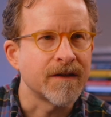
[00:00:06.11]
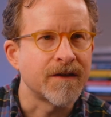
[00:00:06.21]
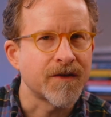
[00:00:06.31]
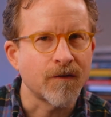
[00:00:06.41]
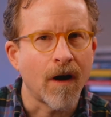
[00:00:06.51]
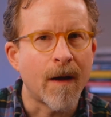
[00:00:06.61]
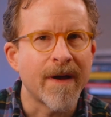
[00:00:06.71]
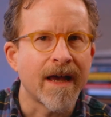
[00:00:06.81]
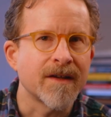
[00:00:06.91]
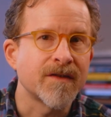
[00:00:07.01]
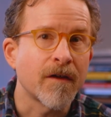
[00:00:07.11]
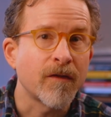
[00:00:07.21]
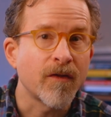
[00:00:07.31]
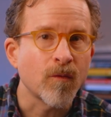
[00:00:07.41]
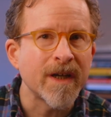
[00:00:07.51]
describe as the
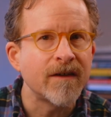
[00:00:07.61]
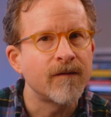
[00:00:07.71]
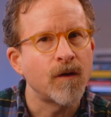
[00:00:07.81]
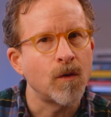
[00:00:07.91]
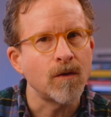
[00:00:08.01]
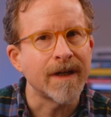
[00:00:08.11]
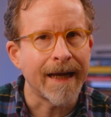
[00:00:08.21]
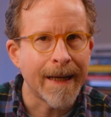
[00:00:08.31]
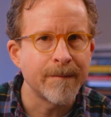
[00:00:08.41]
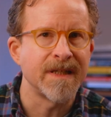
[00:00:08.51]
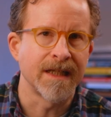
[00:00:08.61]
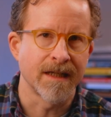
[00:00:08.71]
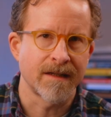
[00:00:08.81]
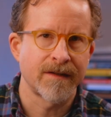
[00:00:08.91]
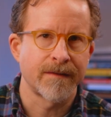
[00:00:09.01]
threefold
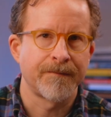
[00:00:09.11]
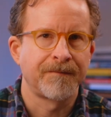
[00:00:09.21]
emptiness.